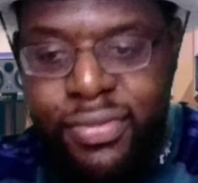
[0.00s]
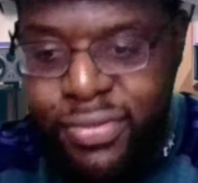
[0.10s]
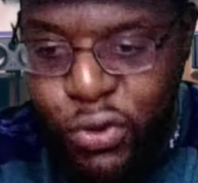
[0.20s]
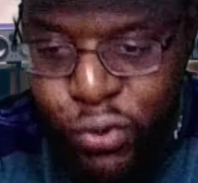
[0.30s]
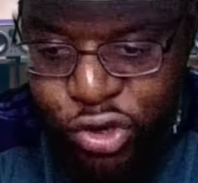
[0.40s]

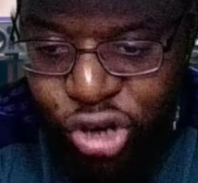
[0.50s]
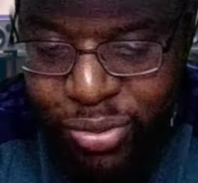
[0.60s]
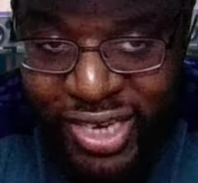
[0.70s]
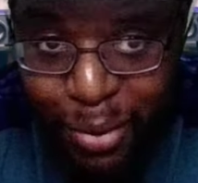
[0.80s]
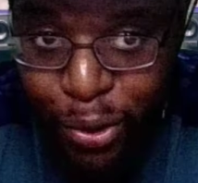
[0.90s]
We dropped
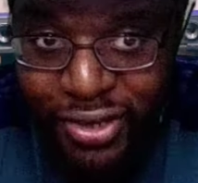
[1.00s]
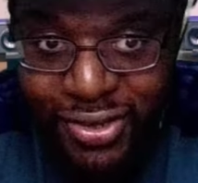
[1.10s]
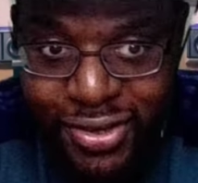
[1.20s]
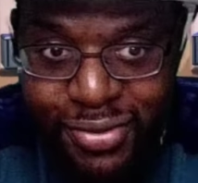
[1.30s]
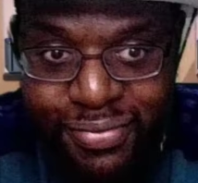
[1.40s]
eight
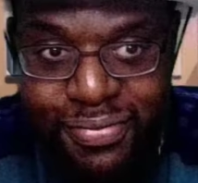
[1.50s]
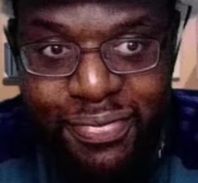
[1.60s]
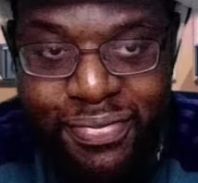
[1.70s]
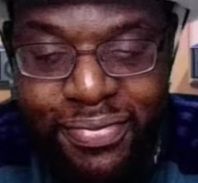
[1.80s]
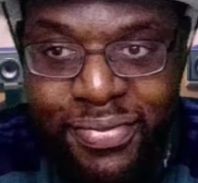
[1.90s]
points.
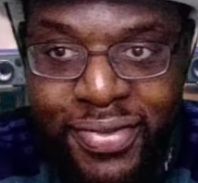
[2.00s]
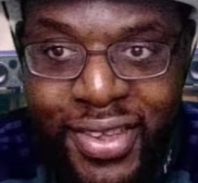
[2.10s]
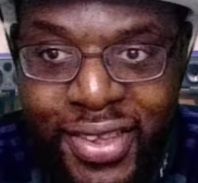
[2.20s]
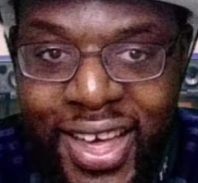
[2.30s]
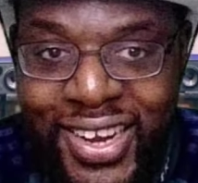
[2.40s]

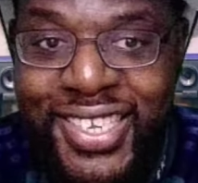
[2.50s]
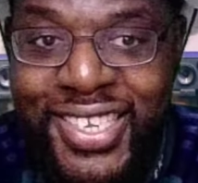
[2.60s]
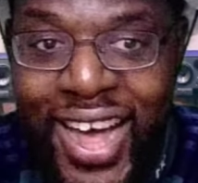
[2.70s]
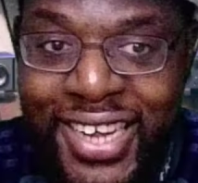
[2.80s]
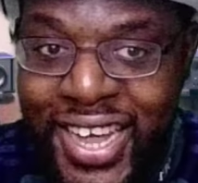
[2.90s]
And this
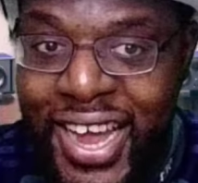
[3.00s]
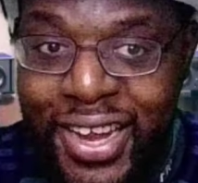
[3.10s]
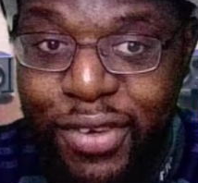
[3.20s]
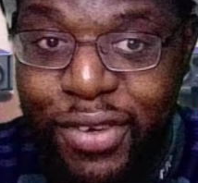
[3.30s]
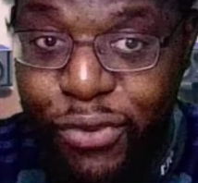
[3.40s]
guy's saying
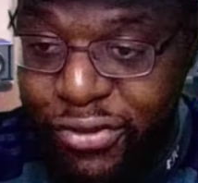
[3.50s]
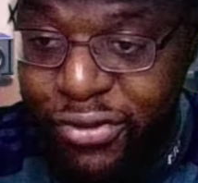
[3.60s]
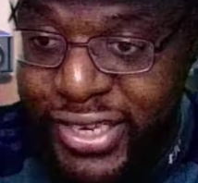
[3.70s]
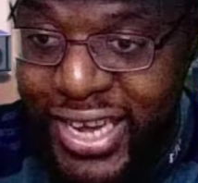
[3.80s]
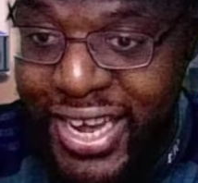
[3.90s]
if
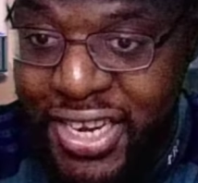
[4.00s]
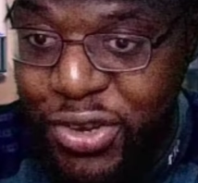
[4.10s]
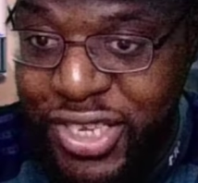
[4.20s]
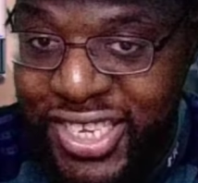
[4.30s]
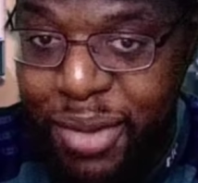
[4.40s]
City
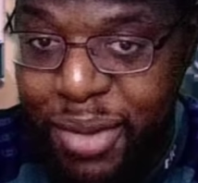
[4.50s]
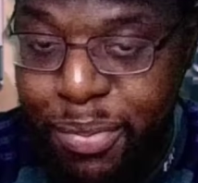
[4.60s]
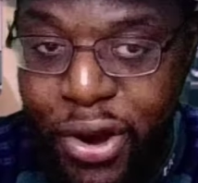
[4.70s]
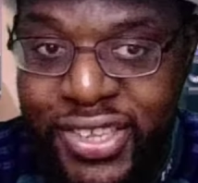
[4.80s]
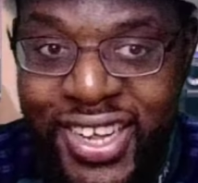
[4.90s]
deducted 10 points,